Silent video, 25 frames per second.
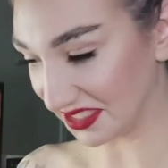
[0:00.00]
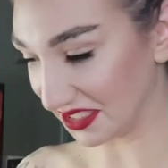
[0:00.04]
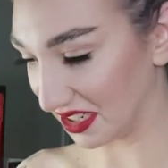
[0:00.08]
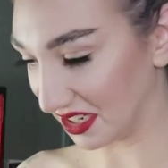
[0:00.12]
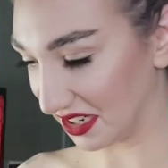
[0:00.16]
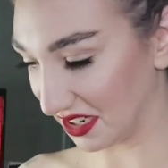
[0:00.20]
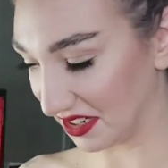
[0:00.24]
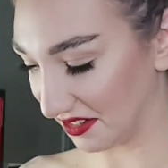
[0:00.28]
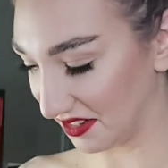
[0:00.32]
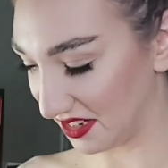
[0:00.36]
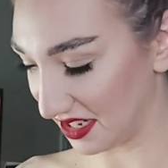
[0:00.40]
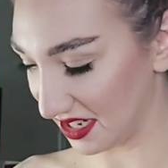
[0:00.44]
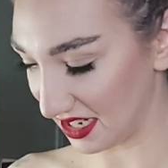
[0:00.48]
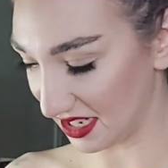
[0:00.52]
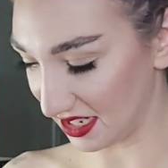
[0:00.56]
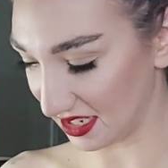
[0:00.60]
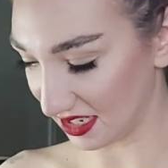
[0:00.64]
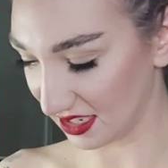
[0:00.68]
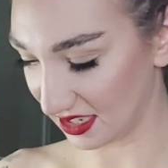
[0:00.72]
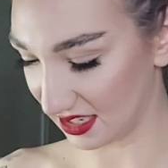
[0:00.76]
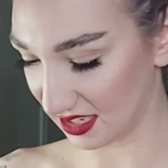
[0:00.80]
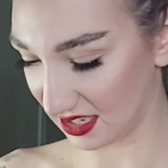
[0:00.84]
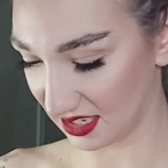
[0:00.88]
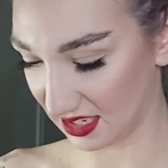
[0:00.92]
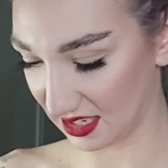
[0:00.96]
All right,
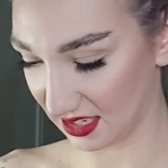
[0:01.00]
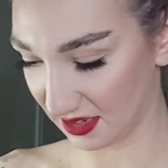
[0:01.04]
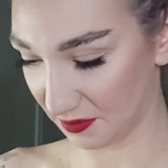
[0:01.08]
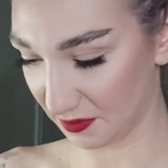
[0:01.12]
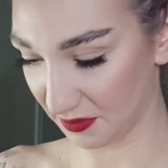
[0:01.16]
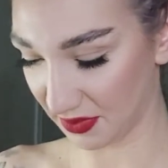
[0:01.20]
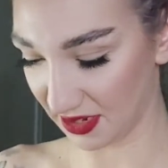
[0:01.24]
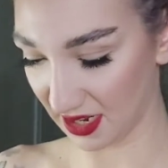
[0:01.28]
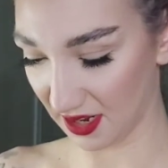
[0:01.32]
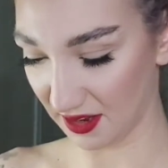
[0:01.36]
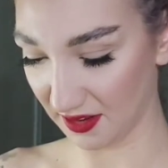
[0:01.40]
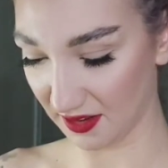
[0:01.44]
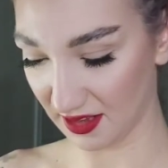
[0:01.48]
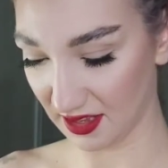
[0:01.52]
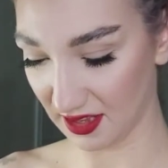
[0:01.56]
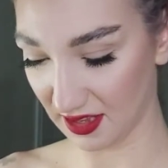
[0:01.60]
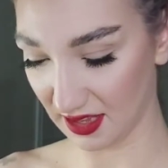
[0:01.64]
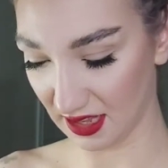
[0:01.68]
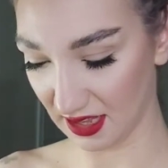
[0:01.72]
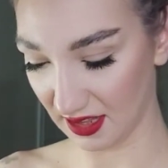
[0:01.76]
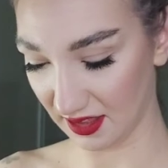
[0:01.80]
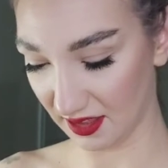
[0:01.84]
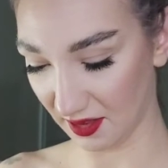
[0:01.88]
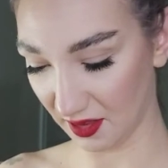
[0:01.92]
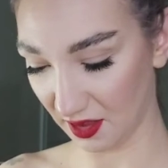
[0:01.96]
brow
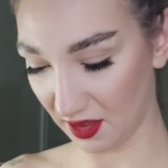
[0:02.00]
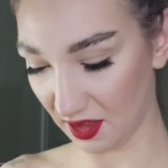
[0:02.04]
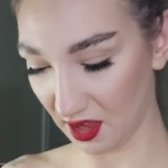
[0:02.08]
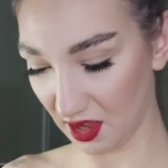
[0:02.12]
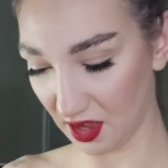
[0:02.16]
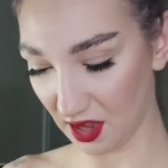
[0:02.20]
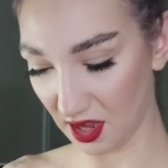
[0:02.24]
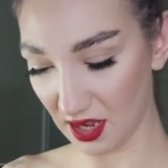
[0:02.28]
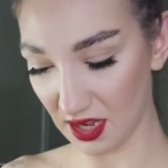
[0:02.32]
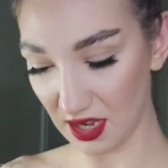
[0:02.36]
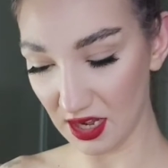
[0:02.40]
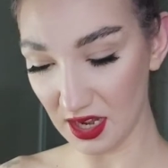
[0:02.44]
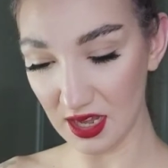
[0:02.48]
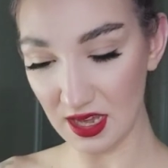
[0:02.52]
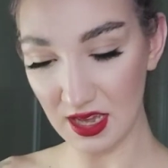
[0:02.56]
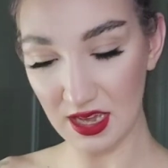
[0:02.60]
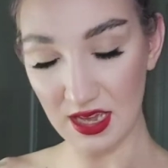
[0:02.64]
is on,